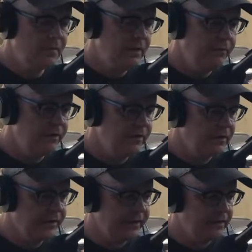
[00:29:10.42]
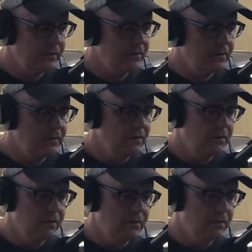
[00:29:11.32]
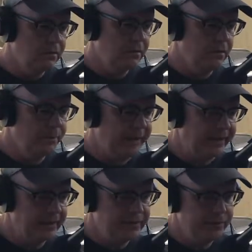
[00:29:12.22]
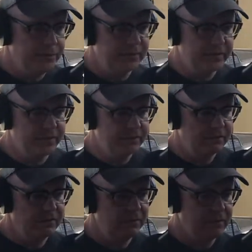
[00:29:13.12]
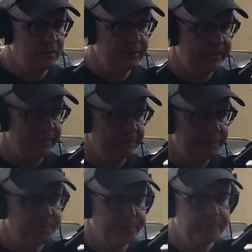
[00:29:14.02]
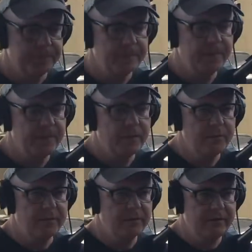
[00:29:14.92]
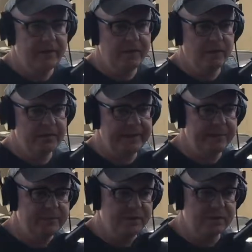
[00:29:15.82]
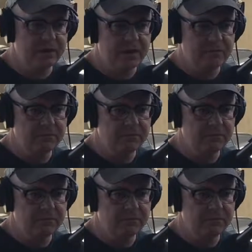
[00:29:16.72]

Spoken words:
recently gone back to using the old name, but the old name does not